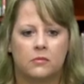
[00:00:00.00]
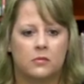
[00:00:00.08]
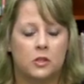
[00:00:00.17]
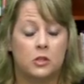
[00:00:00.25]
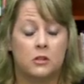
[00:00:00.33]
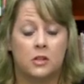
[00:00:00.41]

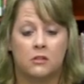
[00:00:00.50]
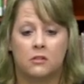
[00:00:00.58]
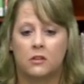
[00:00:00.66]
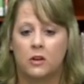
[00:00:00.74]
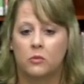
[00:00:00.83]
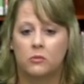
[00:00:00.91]
You
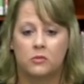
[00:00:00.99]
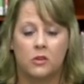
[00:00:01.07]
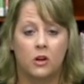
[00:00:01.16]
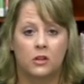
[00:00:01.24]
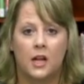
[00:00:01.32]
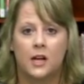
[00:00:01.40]
can go
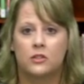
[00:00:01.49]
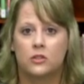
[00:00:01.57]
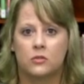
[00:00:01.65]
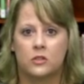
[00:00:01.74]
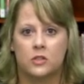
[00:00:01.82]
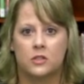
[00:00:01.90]
online
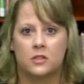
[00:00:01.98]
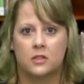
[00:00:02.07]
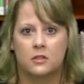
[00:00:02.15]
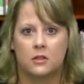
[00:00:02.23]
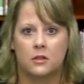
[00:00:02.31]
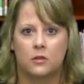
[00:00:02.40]
sources
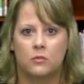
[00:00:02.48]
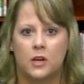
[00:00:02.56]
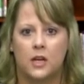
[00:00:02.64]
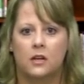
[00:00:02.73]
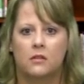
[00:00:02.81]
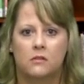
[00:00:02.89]
is a good
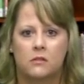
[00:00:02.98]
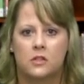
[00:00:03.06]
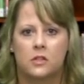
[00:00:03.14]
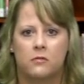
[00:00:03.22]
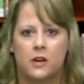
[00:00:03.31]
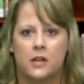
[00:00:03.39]
way
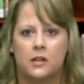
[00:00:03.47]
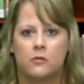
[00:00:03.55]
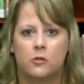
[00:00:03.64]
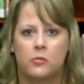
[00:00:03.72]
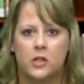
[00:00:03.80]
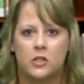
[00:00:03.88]
to find
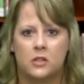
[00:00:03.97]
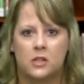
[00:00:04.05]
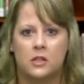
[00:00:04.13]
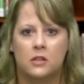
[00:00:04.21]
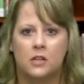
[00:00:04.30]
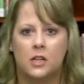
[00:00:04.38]
information
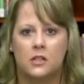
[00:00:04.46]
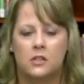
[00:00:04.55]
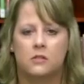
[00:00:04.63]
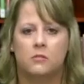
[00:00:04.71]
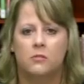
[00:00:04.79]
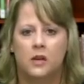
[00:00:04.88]
that you need
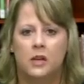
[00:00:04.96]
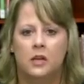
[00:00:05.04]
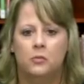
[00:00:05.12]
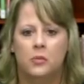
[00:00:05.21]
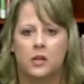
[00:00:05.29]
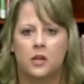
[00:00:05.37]
to
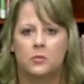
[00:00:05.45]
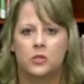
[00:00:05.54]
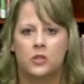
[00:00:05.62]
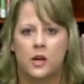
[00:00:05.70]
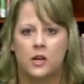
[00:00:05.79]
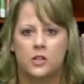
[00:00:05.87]
pick up
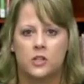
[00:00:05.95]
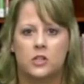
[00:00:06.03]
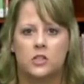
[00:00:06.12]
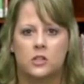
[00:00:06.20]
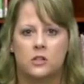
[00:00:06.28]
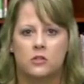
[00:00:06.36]

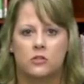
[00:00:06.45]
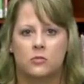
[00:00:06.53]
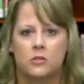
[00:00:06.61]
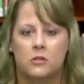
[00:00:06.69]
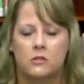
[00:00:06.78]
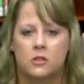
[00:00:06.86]
strategies to use
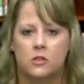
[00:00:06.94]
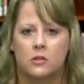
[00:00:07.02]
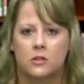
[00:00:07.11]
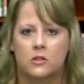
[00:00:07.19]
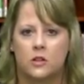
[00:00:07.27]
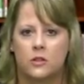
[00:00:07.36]
with
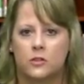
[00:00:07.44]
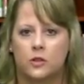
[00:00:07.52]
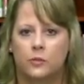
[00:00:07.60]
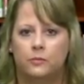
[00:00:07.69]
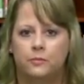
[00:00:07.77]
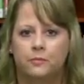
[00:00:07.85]
students also.